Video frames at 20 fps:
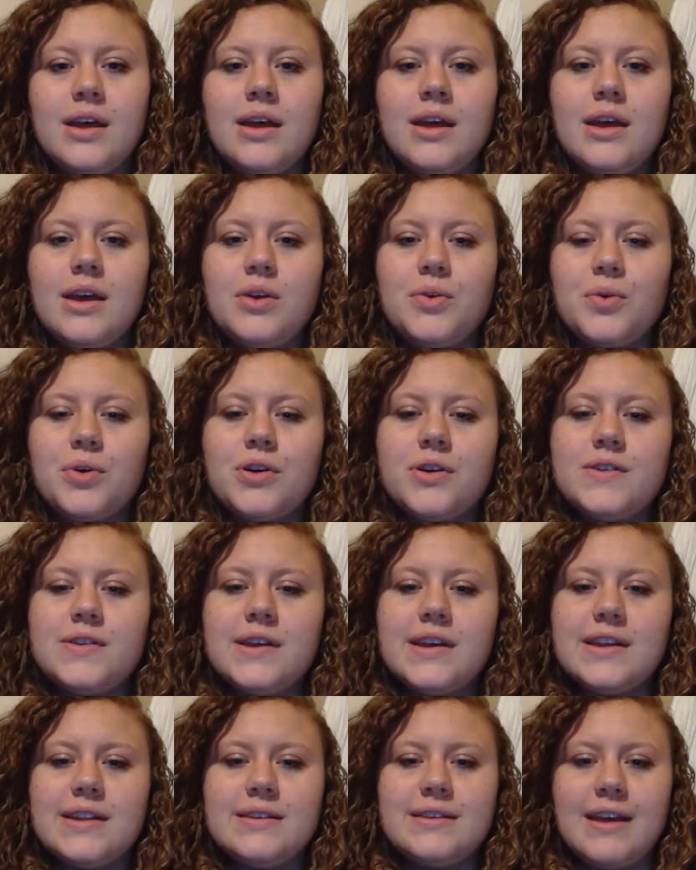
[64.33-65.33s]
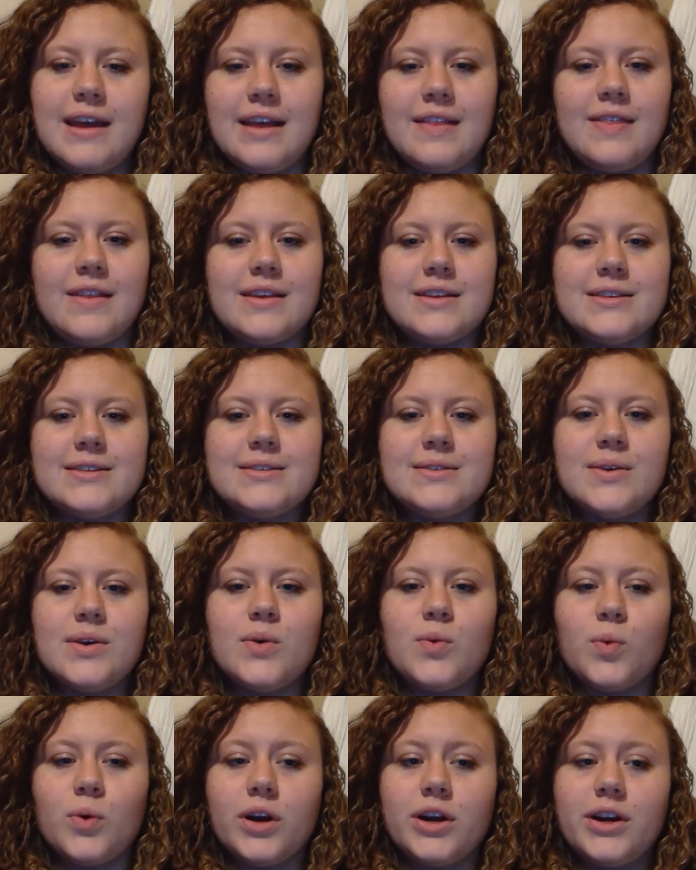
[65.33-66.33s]
In order to contain this,
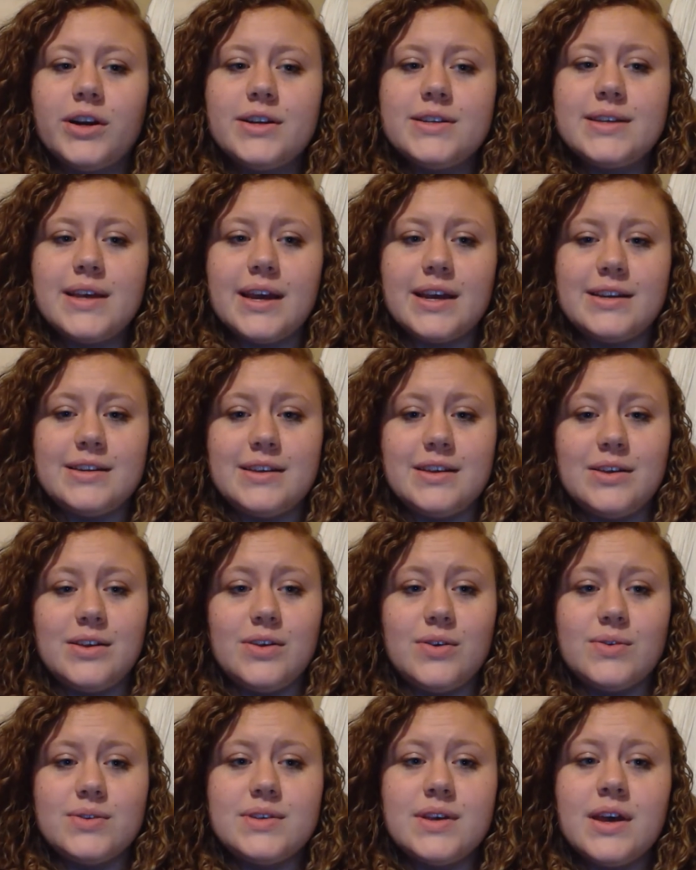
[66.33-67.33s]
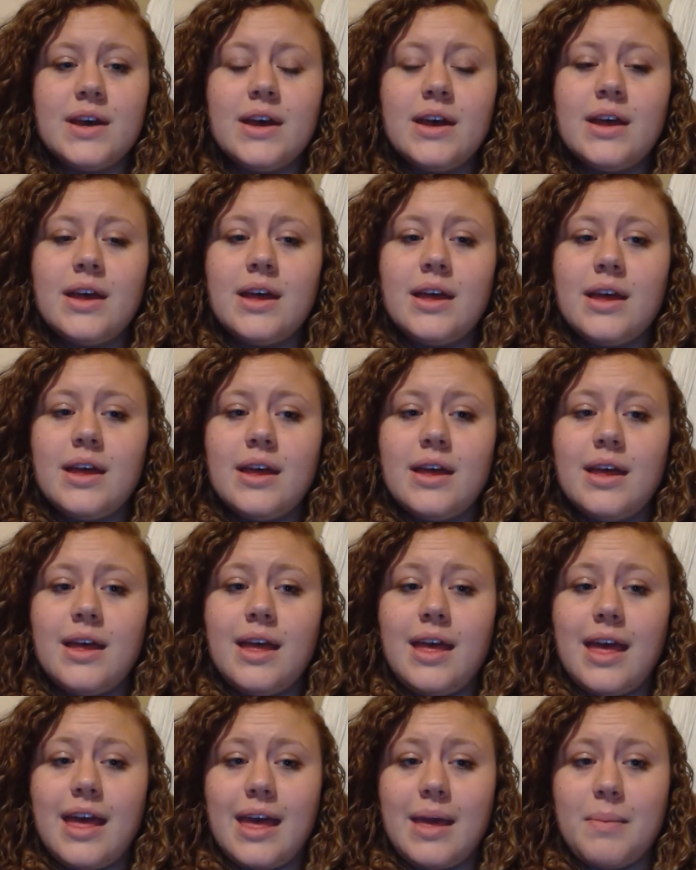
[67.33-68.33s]
workers had to use
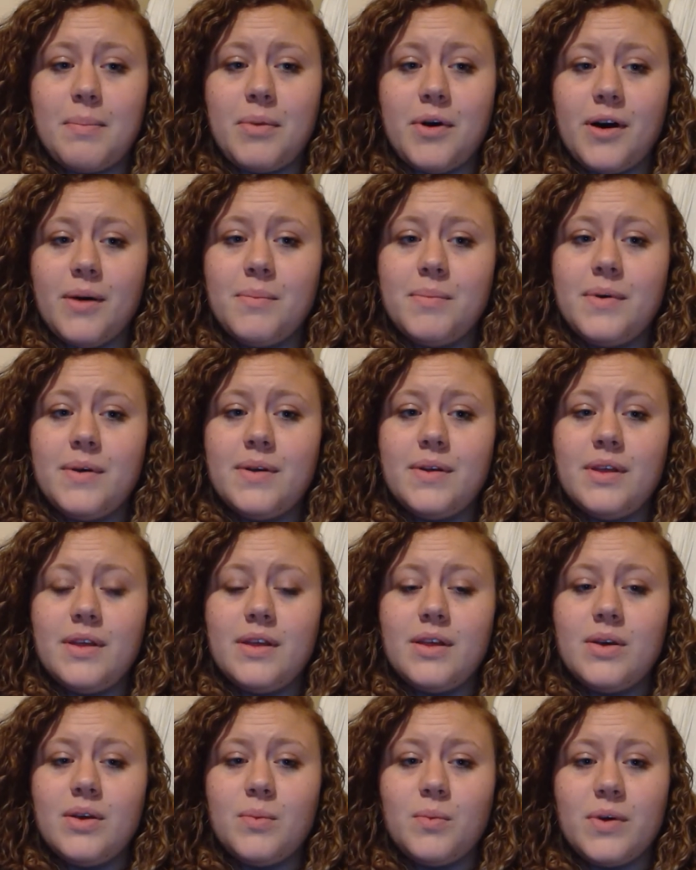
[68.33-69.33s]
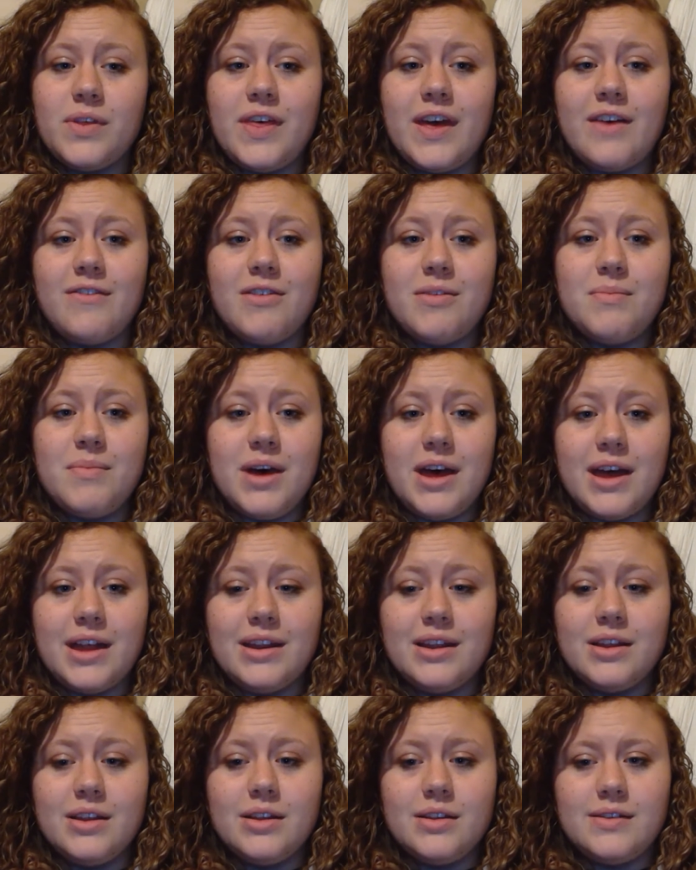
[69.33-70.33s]
a pump with heavy mud
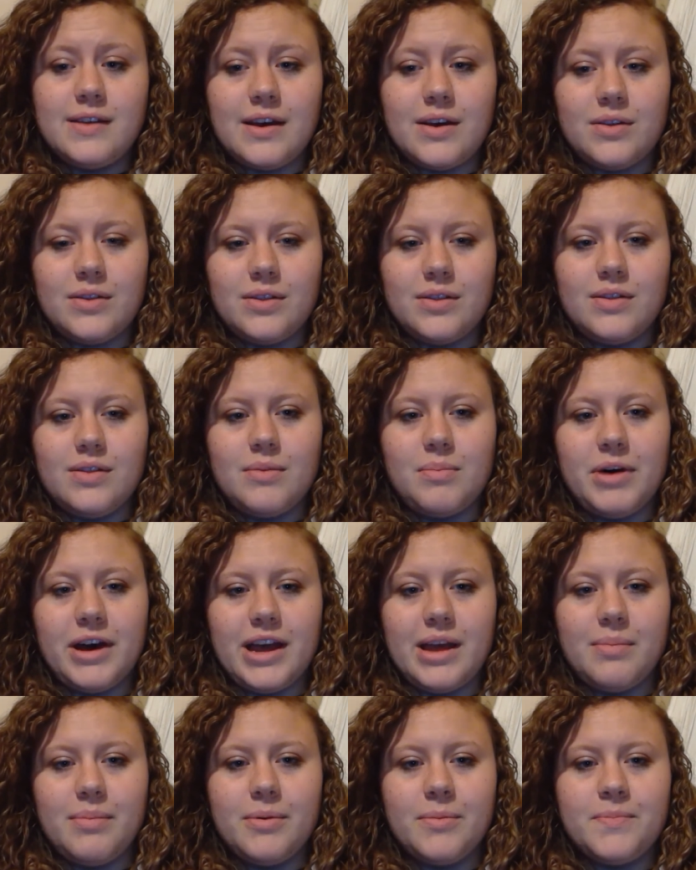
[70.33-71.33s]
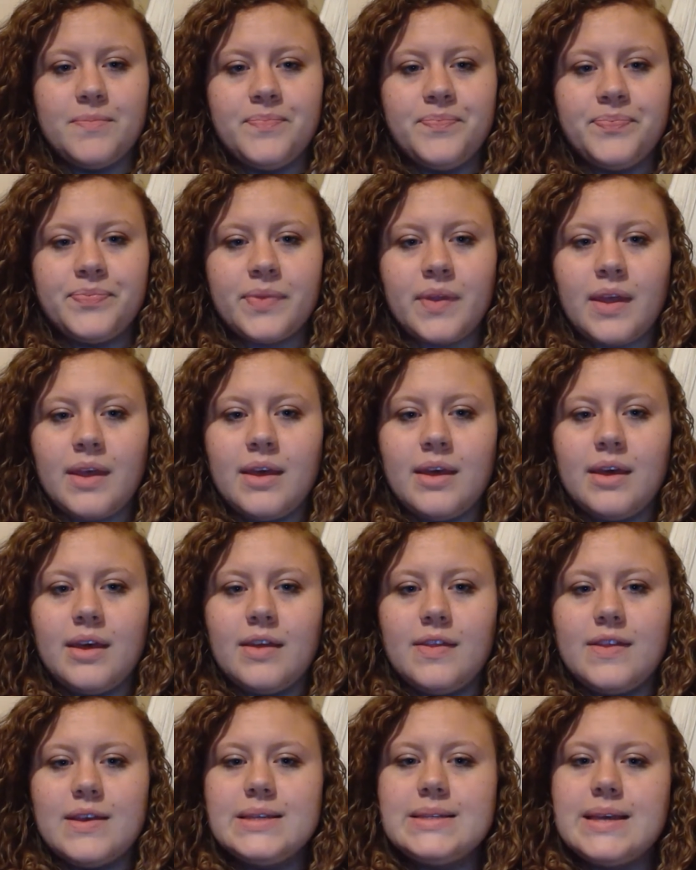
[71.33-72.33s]
down the pipe.
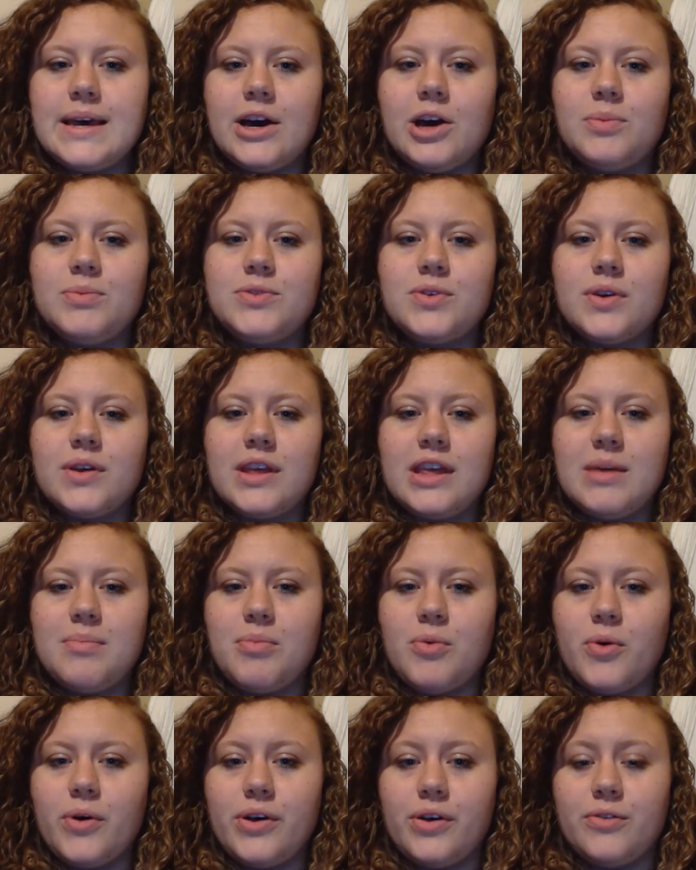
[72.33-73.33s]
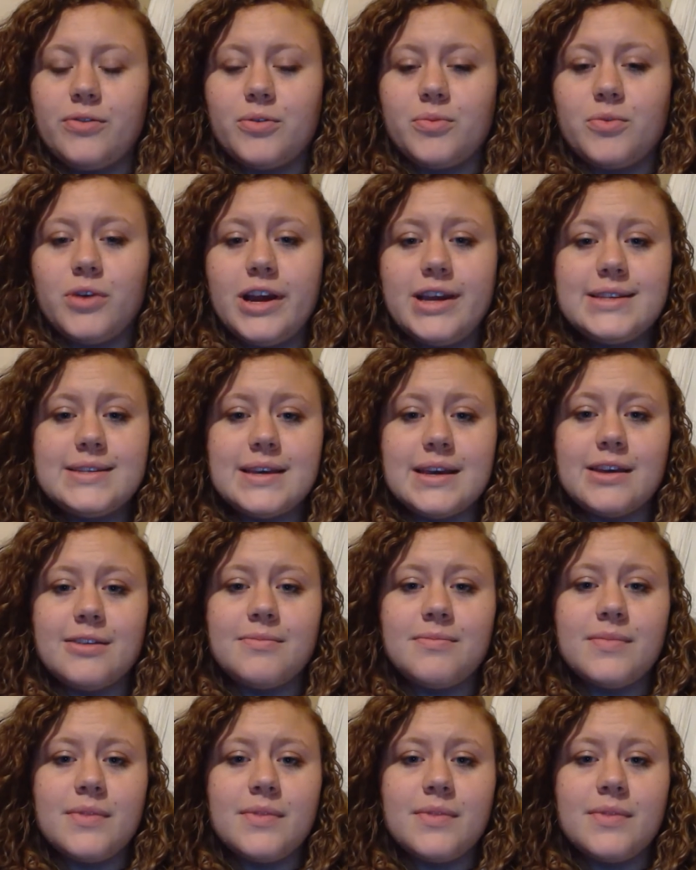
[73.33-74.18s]
This helped keep oil from rising.